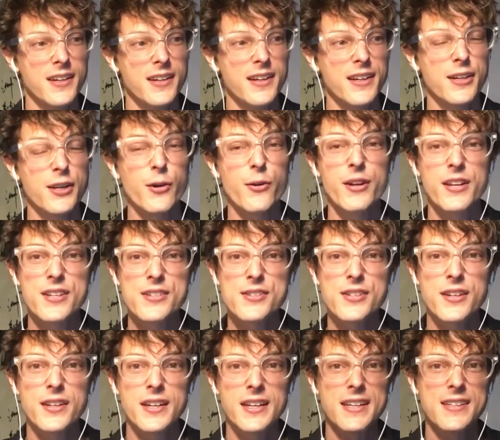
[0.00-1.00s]
You know,
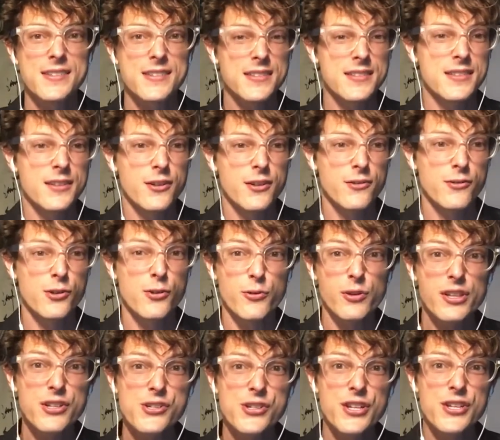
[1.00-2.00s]
the
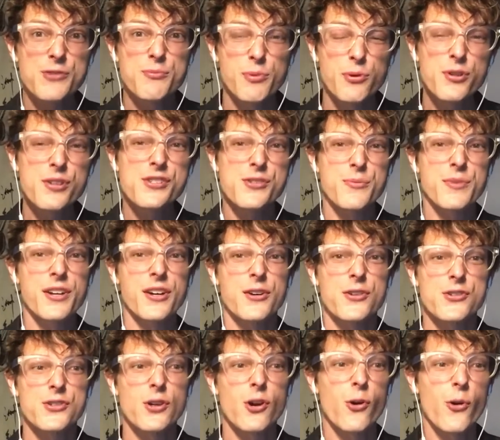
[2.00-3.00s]
religion is Buddhism here,
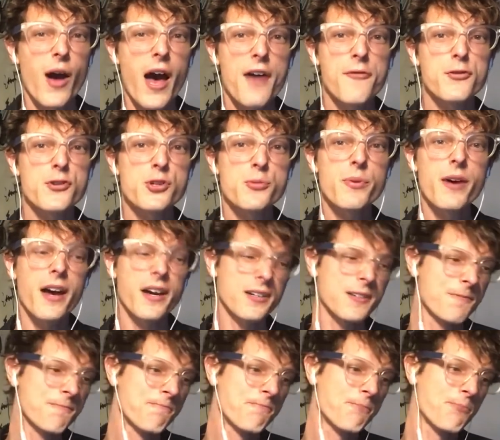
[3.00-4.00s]
so have respect.
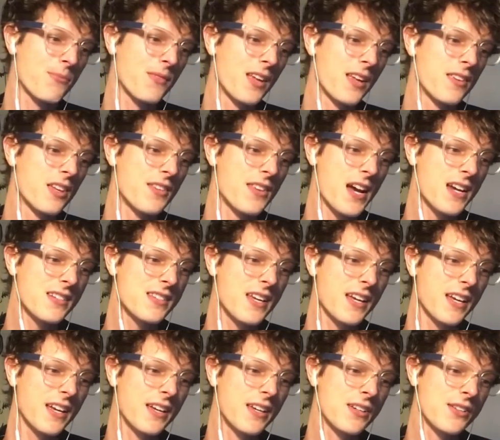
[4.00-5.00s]
The next
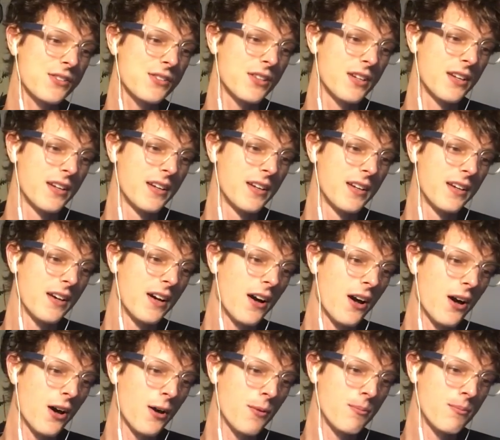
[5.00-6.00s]
thing is,
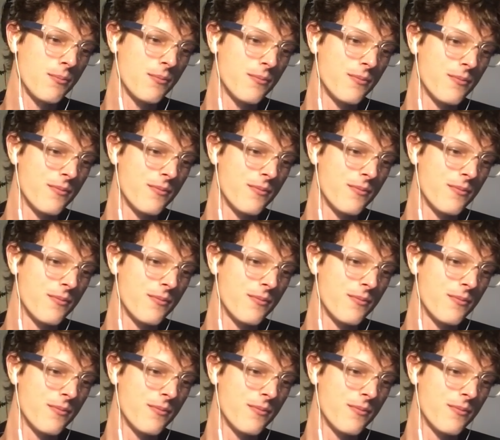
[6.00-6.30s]
you